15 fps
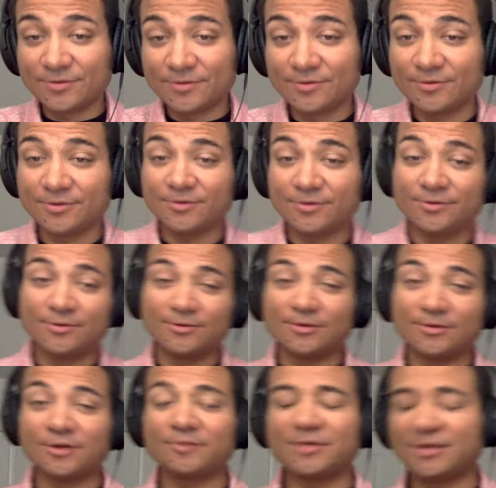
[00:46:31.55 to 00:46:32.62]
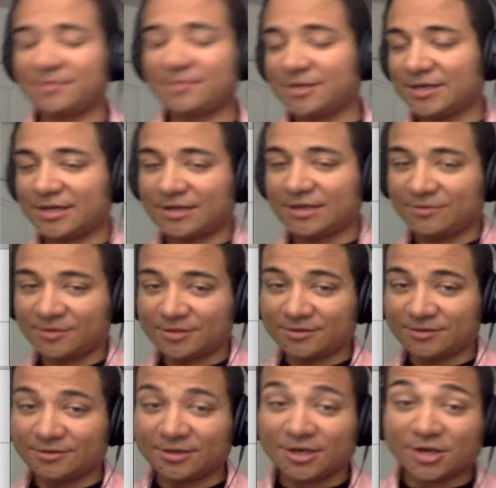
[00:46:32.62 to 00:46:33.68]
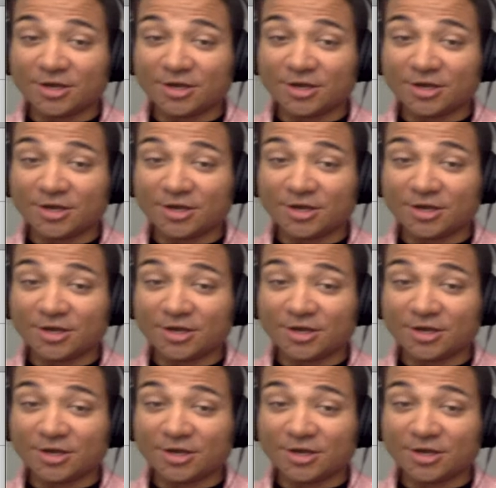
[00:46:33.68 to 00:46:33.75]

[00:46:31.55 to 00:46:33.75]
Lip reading: I'll be communicating with you